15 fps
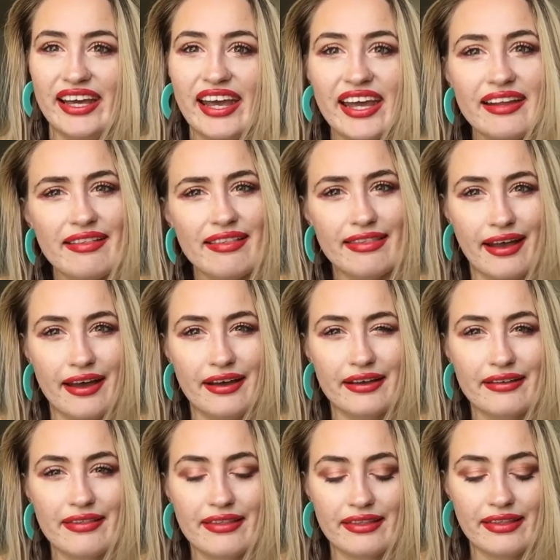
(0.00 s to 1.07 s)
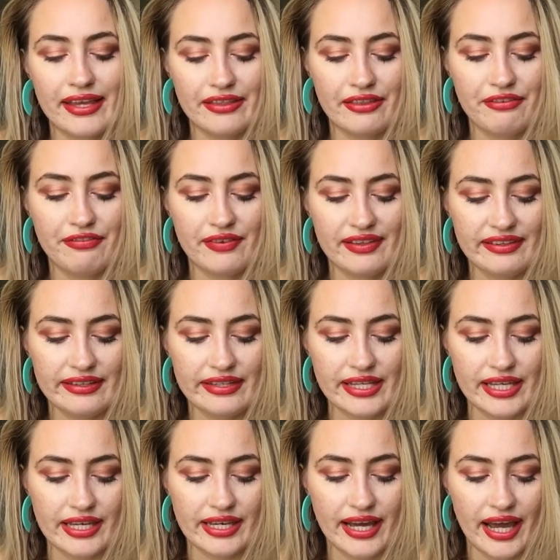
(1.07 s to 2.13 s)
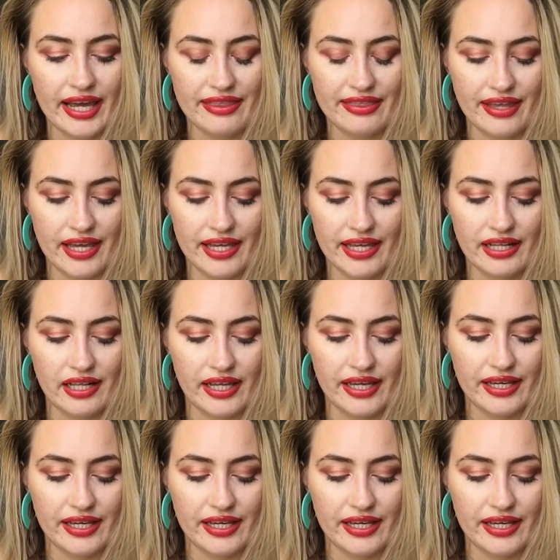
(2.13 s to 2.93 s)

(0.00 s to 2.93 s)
It sucks, the fatigue, I think, and